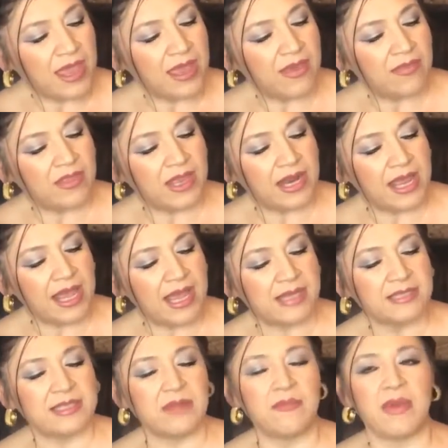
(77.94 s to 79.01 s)
and then it
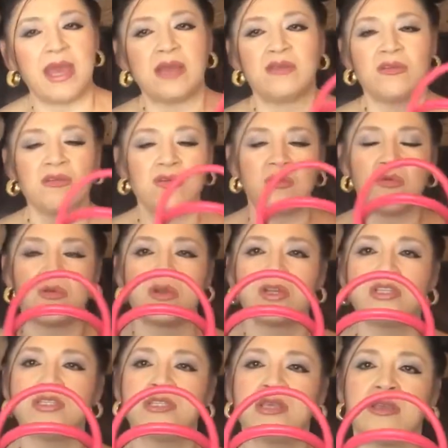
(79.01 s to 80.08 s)
has the Michael
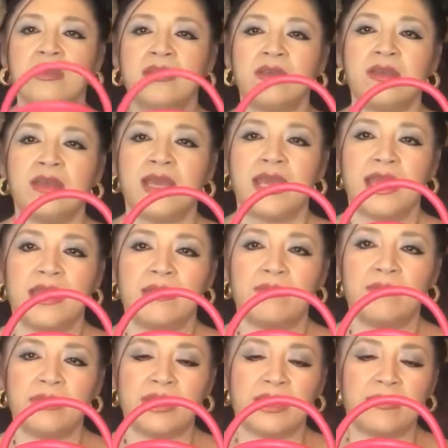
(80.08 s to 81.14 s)
Kors
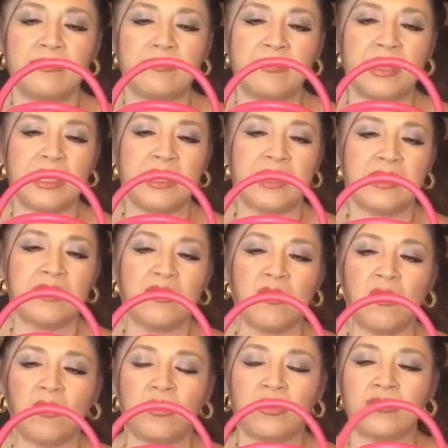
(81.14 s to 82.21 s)
emblem in
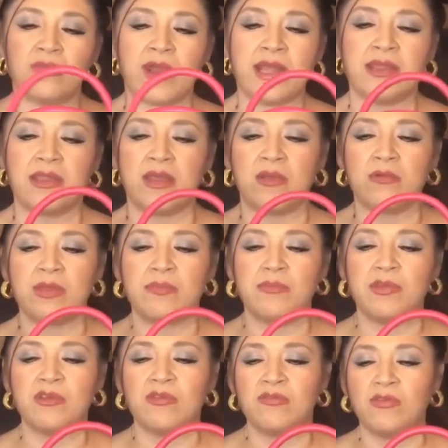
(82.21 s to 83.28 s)
gold right there with
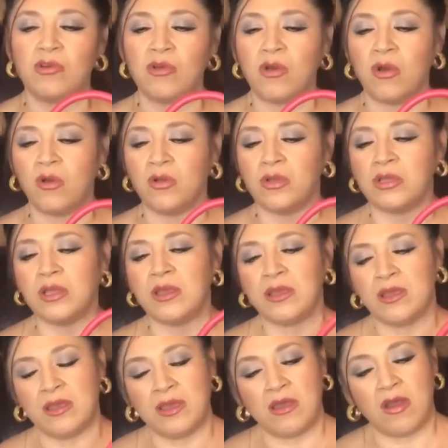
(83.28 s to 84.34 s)
beautiful gold
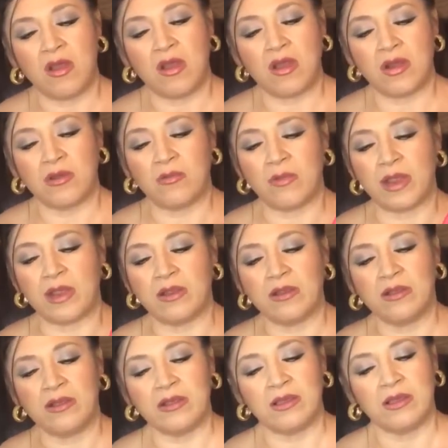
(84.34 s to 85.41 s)

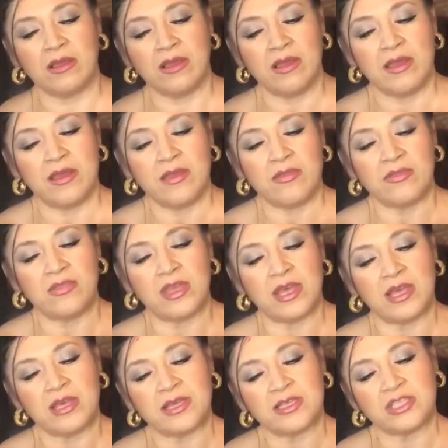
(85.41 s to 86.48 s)
hardware.
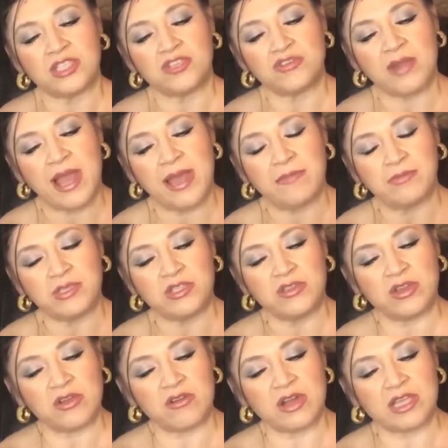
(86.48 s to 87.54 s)
The strap to
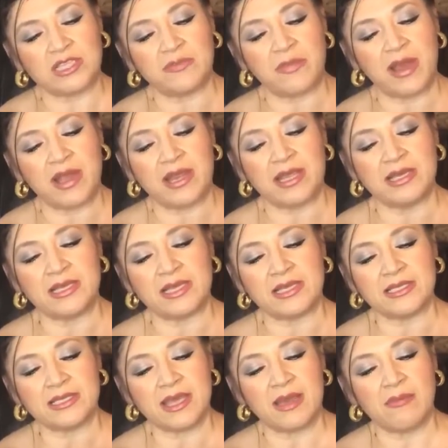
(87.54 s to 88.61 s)
the crossbody
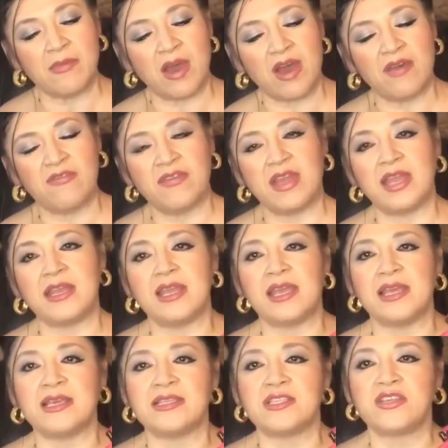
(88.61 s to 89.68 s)
does come off, and
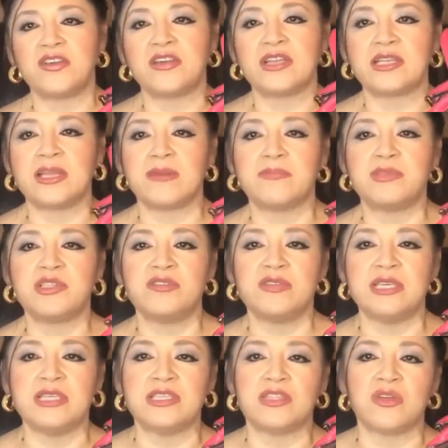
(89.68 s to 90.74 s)
it is hooked up to
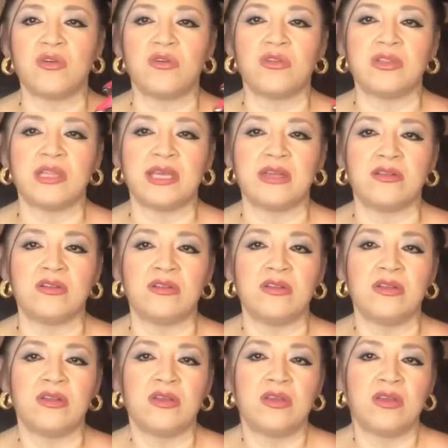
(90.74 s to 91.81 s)
these gold little
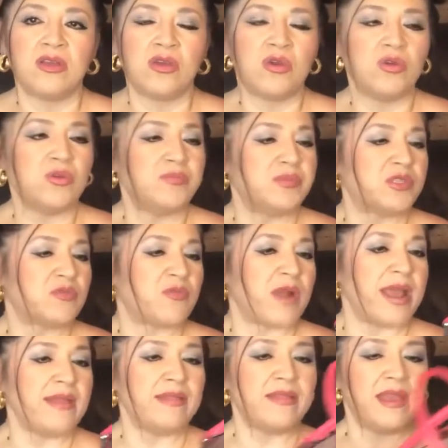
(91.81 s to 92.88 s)
hoops
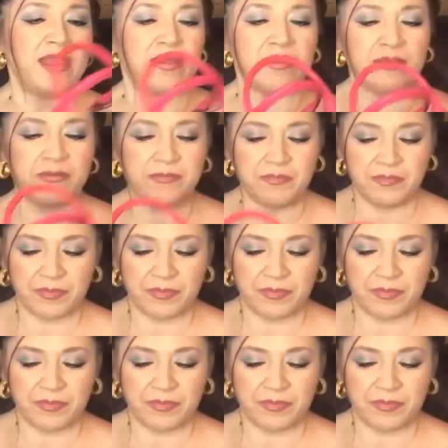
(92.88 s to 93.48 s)
right there.